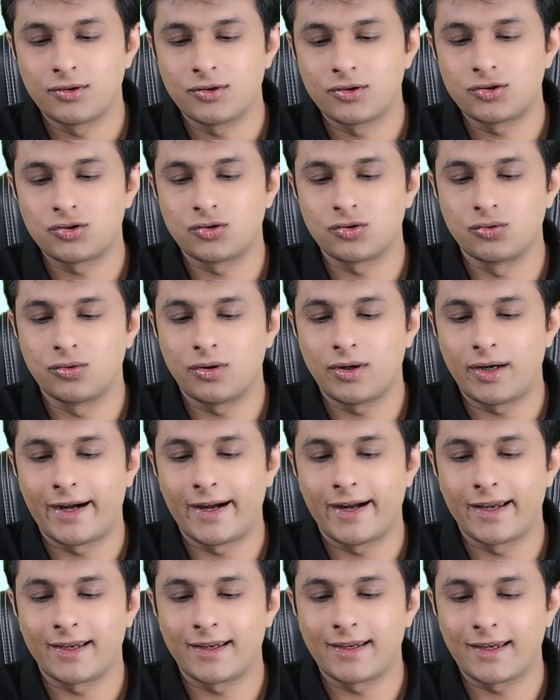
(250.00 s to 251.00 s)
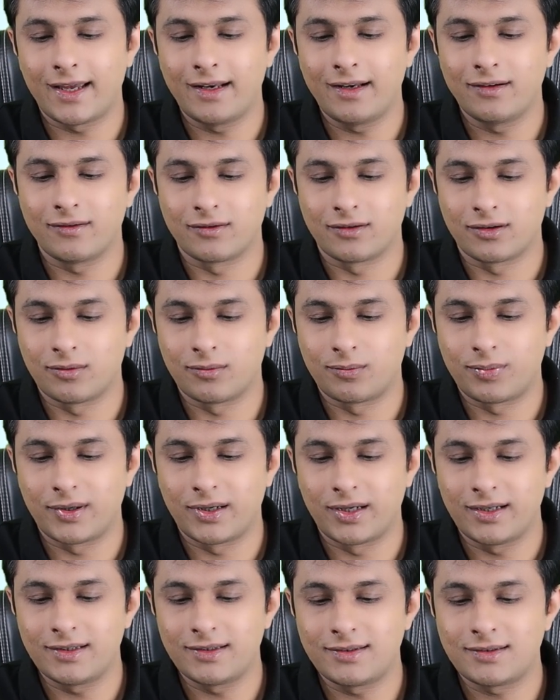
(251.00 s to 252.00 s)
so I can
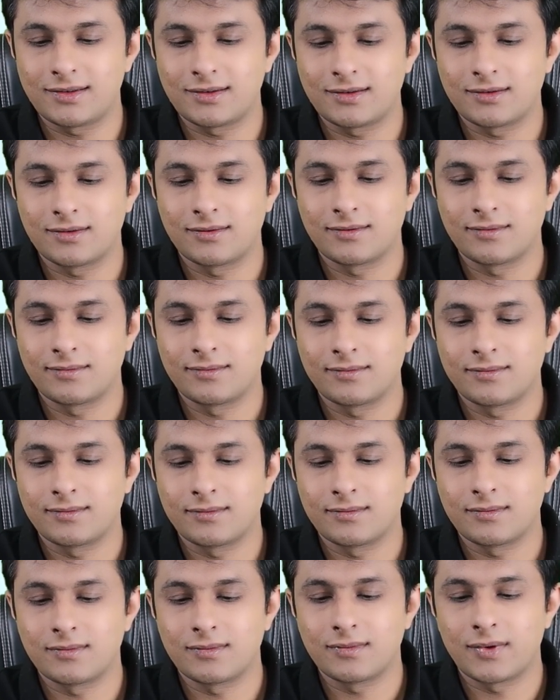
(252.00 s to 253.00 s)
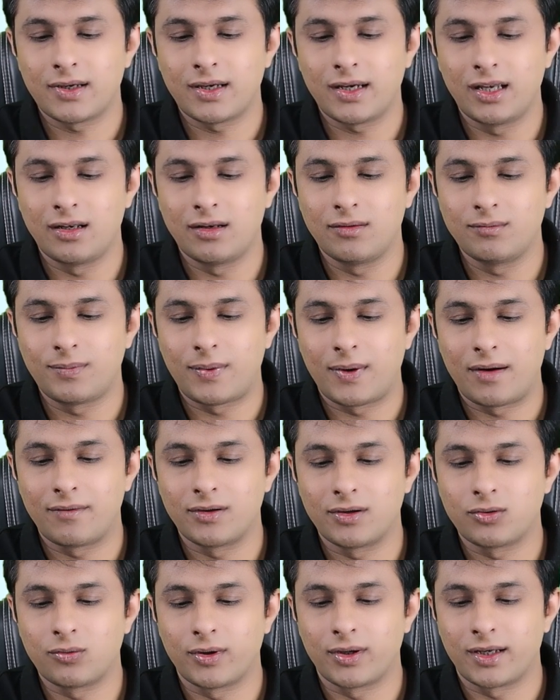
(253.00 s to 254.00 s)
replace in
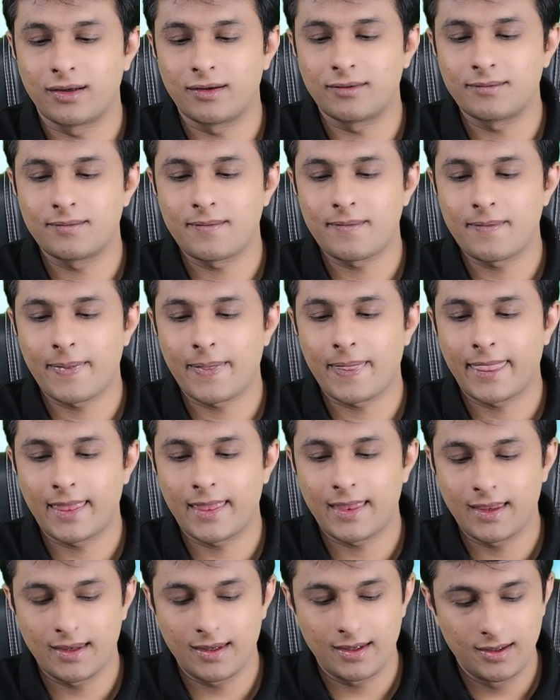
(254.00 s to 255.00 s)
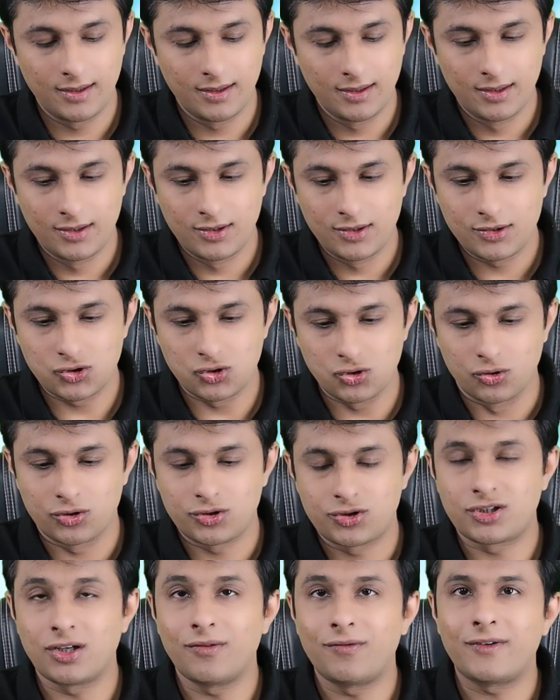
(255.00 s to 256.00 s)
Power Query. So
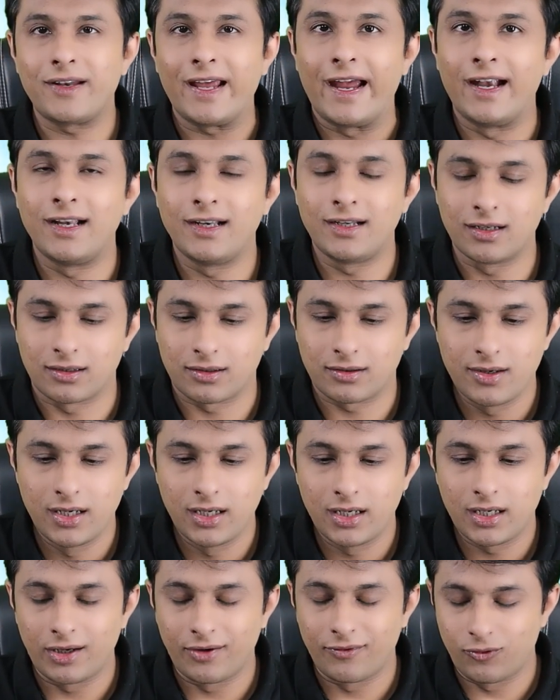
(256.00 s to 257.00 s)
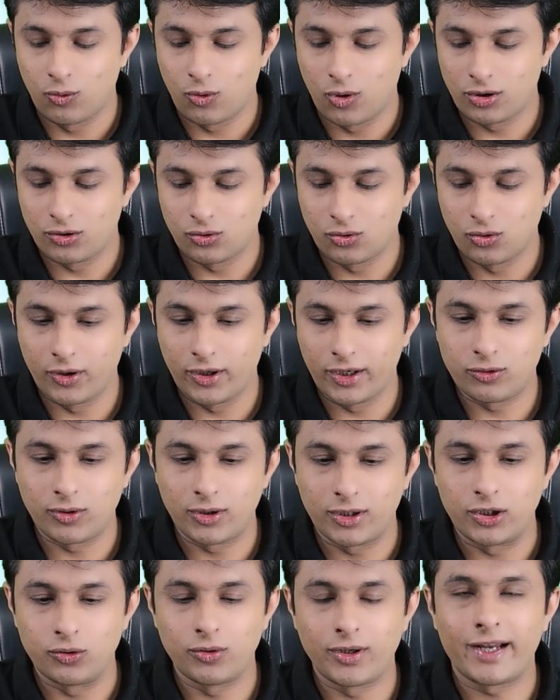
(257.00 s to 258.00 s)
shift enter. If you want to go into
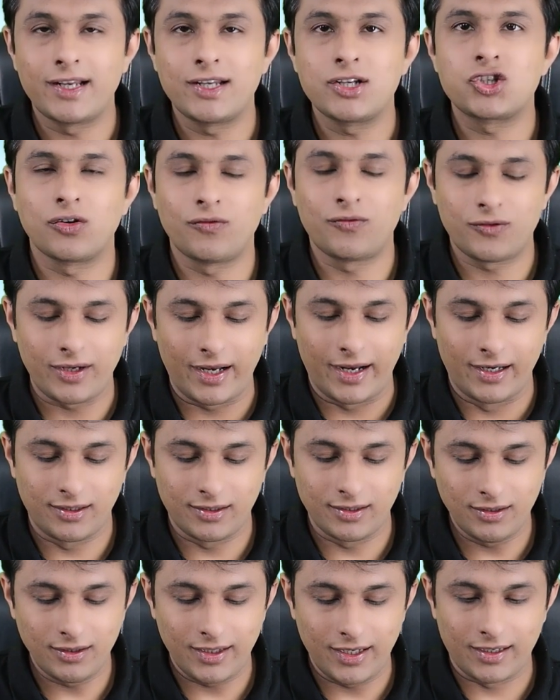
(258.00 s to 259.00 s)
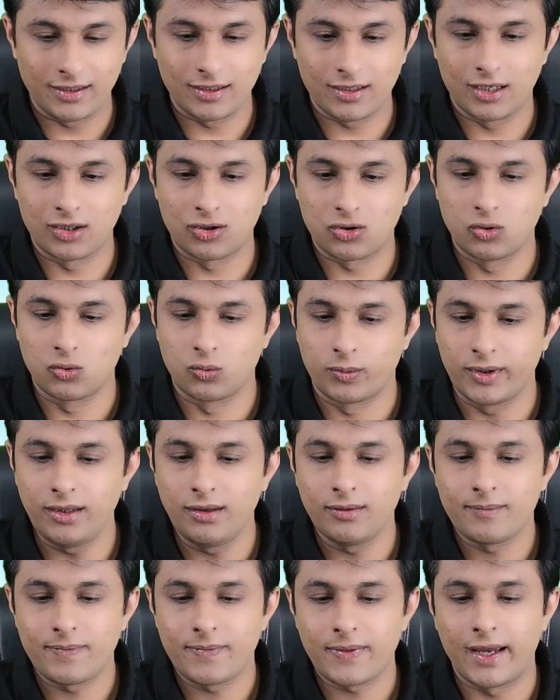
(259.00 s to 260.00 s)
a new line, shift enter and control
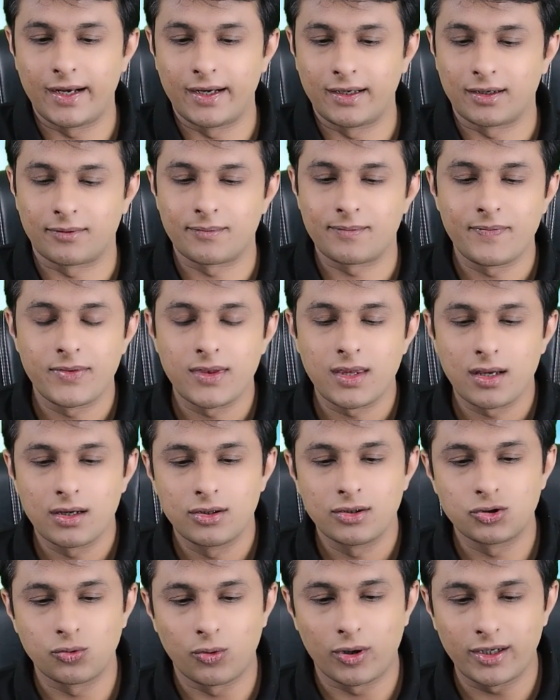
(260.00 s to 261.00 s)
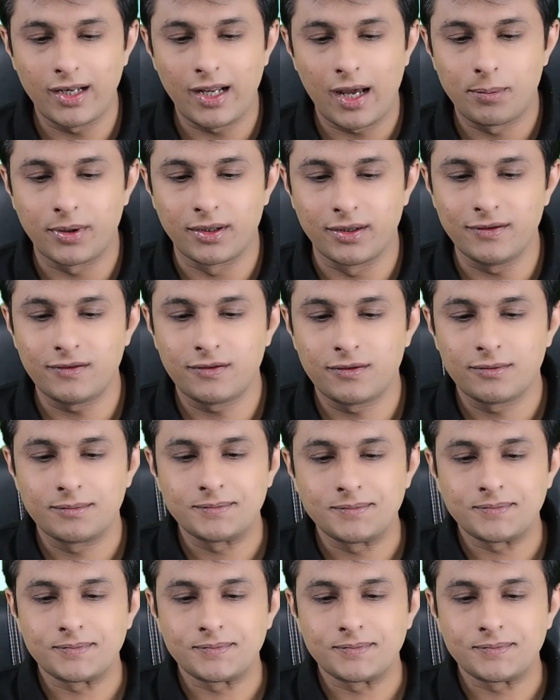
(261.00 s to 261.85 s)
V enter. So what will happen is